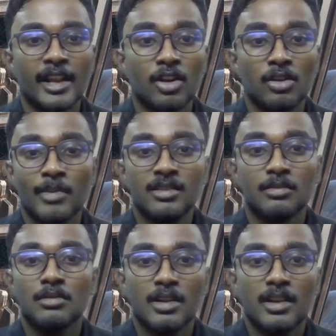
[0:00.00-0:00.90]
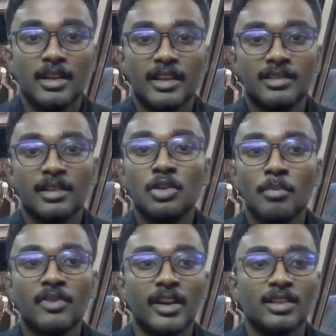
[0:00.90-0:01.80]
economic issue. It's a
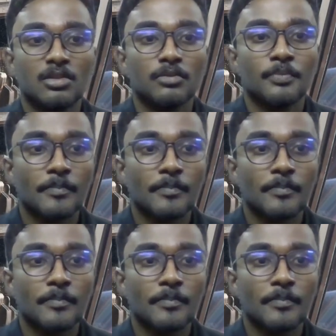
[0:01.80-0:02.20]
human right issue.